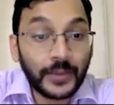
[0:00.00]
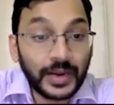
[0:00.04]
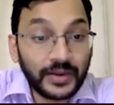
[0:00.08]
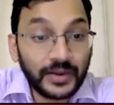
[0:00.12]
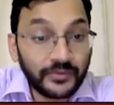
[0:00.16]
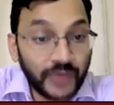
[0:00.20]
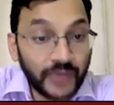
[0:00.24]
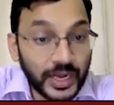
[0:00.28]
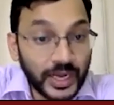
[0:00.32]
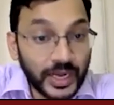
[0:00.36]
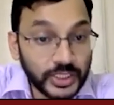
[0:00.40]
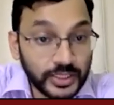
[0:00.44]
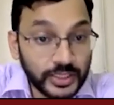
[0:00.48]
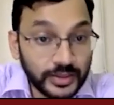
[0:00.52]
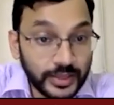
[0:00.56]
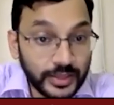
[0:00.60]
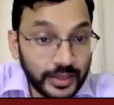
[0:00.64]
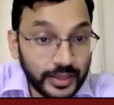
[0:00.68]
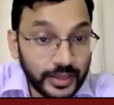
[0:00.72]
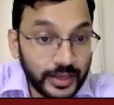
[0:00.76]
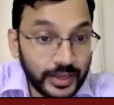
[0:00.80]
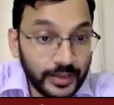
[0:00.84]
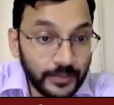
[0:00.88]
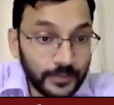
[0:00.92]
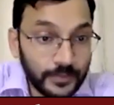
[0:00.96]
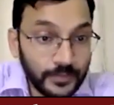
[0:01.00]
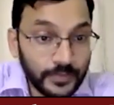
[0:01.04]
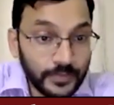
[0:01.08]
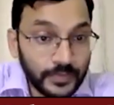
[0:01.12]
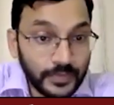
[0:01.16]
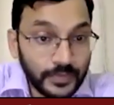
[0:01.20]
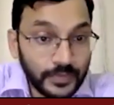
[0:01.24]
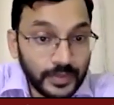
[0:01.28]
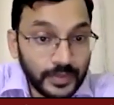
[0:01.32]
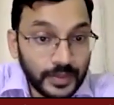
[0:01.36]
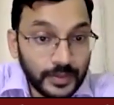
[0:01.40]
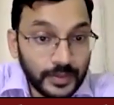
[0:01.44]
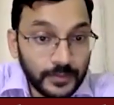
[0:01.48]
infarction theory.
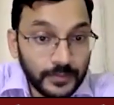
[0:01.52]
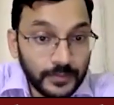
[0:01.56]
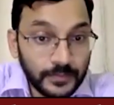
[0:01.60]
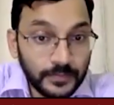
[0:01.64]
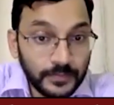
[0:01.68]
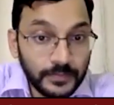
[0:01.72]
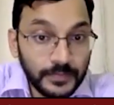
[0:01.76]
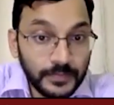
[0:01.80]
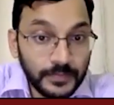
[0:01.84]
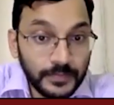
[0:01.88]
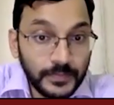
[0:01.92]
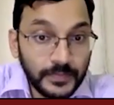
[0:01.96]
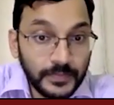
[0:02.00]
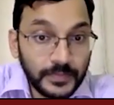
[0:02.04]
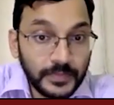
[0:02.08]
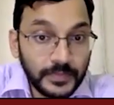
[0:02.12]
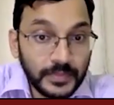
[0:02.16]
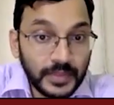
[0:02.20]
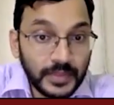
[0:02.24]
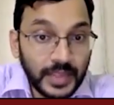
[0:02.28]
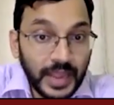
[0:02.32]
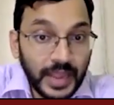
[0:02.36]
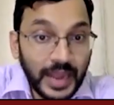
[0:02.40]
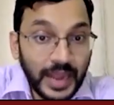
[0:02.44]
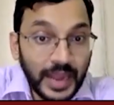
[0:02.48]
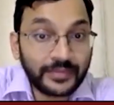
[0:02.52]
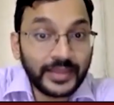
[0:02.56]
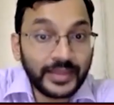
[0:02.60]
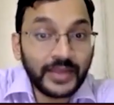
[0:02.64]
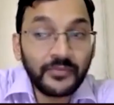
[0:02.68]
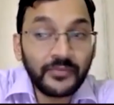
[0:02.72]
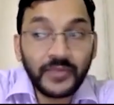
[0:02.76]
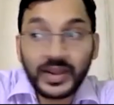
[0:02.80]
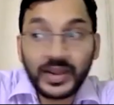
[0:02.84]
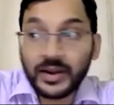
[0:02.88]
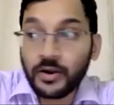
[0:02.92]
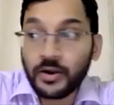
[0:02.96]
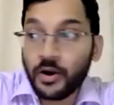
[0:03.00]
And
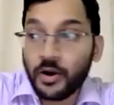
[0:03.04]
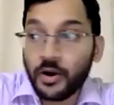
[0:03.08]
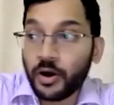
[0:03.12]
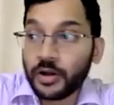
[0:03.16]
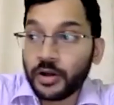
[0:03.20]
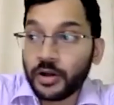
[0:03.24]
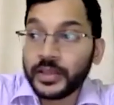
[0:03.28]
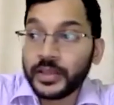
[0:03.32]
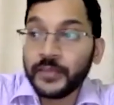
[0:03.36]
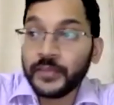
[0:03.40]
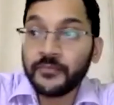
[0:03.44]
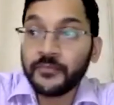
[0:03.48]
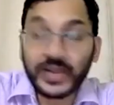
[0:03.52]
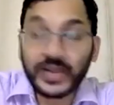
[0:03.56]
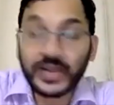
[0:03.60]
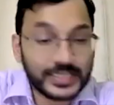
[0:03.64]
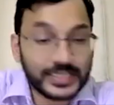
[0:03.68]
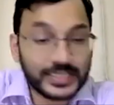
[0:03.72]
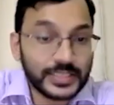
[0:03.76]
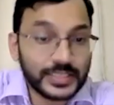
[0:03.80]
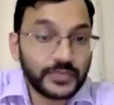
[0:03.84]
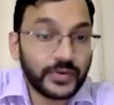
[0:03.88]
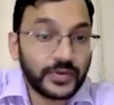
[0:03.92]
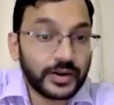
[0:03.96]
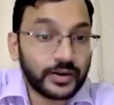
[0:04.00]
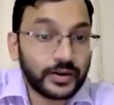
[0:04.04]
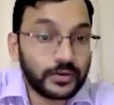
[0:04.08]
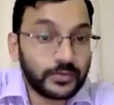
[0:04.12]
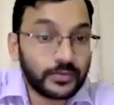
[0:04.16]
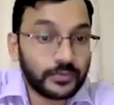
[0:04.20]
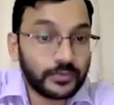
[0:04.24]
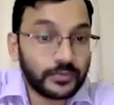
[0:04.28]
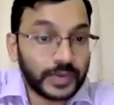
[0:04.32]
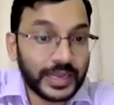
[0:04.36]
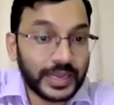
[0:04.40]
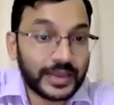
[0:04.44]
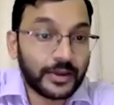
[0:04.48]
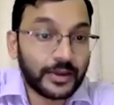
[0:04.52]
then when all the vessels were
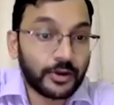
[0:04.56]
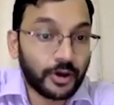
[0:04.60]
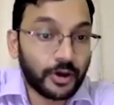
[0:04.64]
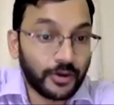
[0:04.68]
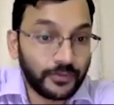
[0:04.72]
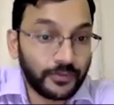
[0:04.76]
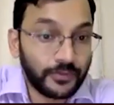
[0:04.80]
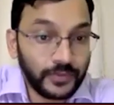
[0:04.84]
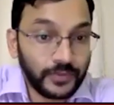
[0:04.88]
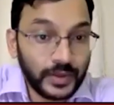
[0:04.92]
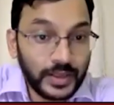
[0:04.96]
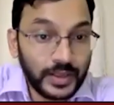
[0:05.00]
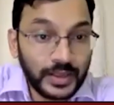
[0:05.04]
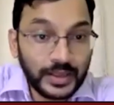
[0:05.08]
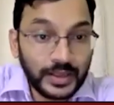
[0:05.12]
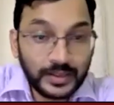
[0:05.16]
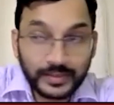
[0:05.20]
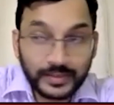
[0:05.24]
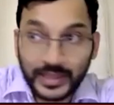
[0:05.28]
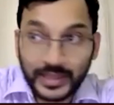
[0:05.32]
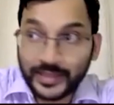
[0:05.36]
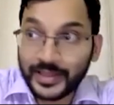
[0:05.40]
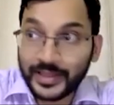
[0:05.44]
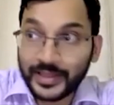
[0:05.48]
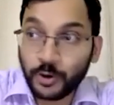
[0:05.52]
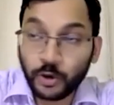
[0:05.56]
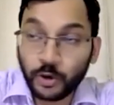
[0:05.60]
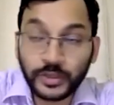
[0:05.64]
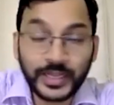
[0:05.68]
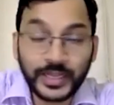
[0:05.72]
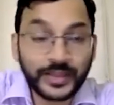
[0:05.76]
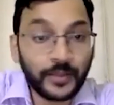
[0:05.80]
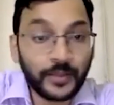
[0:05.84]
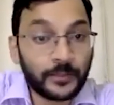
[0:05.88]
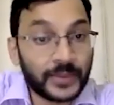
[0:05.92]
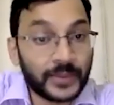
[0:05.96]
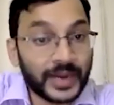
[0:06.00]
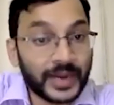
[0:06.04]
taken off, then they told that
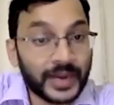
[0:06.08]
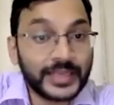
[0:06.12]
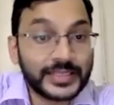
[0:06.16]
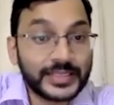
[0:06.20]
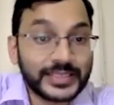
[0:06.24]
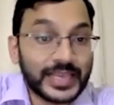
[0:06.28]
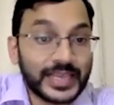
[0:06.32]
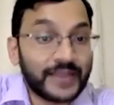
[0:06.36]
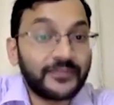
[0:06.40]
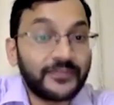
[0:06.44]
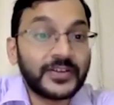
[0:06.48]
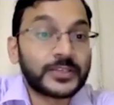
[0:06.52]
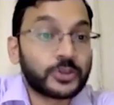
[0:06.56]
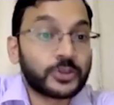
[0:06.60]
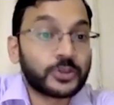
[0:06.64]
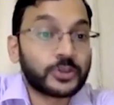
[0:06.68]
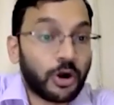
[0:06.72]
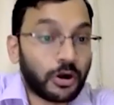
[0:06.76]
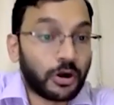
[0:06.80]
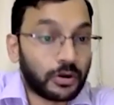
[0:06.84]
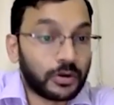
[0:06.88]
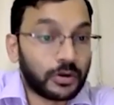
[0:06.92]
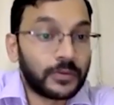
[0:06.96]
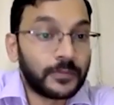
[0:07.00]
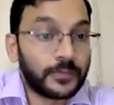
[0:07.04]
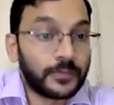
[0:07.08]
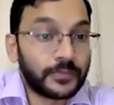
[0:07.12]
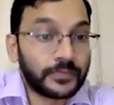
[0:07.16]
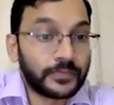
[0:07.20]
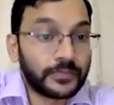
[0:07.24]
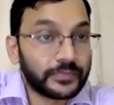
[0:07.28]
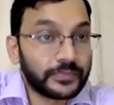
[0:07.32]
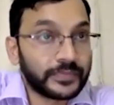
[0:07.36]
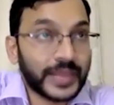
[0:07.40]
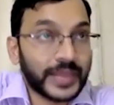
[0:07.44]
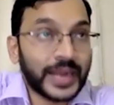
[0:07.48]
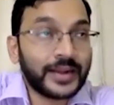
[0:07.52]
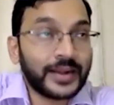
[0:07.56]
the blood itself is wrong,
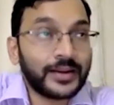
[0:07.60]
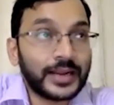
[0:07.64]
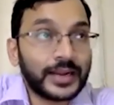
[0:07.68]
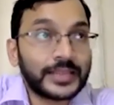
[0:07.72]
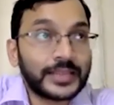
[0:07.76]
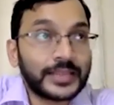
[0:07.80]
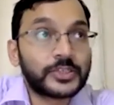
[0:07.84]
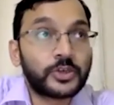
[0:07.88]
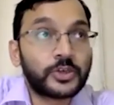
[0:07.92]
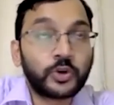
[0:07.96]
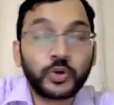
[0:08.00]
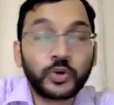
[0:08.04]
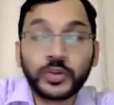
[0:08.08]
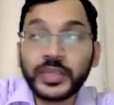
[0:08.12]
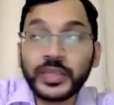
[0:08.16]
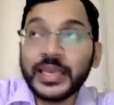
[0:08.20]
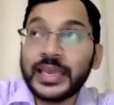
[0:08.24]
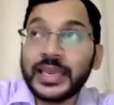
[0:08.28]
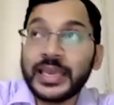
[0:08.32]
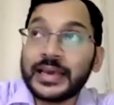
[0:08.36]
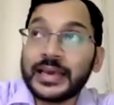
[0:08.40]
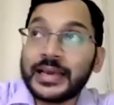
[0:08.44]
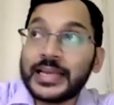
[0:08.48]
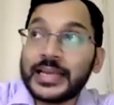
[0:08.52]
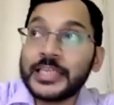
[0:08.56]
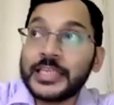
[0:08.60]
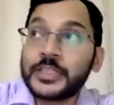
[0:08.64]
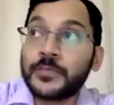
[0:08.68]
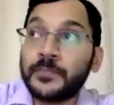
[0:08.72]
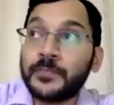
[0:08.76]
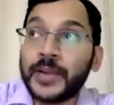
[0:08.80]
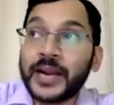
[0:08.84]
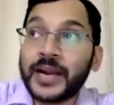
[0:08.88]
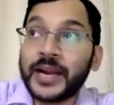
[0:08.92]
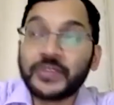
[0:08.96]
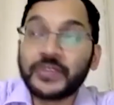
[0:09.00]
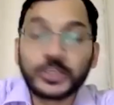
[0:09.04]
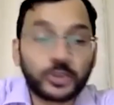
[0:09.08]
that it's due to the increased
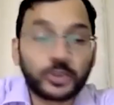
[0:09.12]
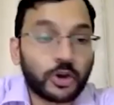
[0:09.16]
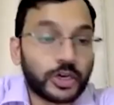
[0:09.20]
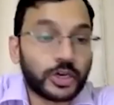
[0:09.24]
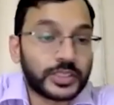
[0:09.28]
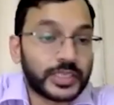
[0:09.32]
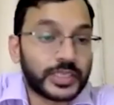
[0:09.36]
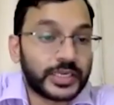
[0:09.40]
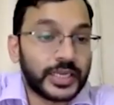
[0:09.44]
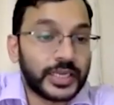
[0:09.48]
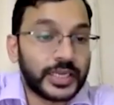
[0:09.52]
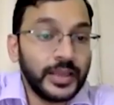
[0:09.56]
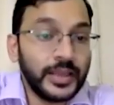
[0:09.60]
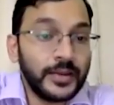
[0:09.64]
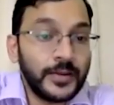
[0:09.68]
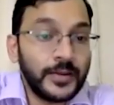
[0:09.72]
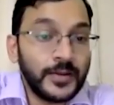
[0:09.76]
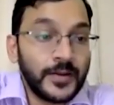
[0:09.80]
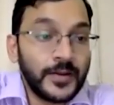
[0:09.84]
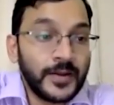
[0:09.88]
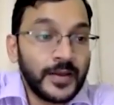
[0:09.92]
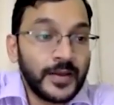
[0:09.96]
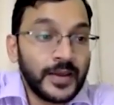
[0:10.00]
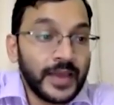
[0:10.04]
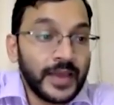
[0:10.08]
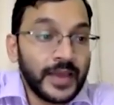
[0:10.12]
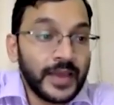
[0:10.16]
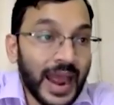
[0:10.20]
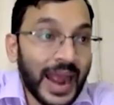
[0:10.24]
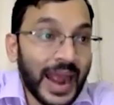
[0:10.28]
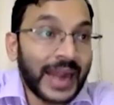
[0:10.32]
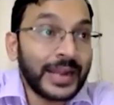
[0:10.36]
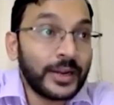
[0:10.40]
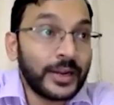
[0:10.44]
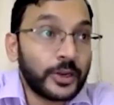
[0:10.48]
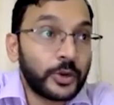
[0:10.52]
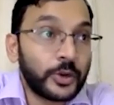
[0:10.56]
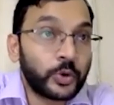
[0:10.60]
blood viscosity
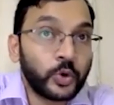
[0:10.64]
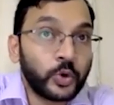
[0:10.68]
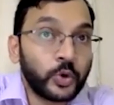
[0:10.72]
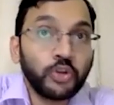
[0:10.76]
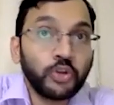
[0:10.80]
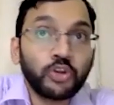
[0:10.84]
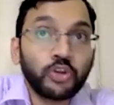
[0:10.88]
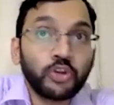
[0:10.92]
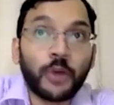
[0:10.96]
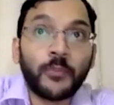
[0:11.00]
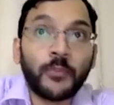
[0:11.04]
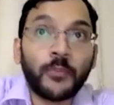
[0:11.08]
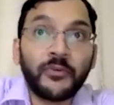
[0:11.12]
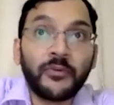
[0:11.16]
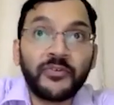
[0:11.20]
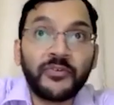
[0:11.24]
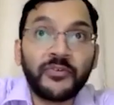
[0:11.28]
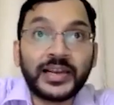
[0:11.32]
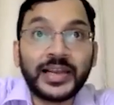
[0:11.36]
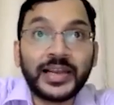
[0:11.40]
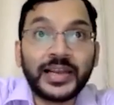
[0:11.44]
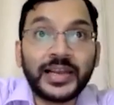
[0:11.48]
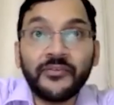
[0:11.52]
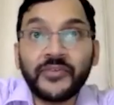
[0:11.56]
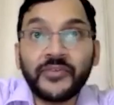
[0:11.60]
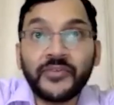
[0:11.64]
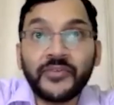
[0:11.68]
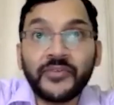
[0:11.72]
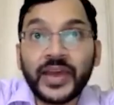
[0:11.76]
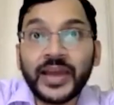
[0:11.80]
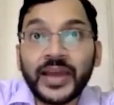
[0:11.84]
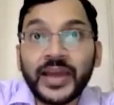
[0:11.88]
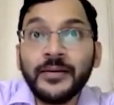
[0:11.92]
and due to thrombophilia, where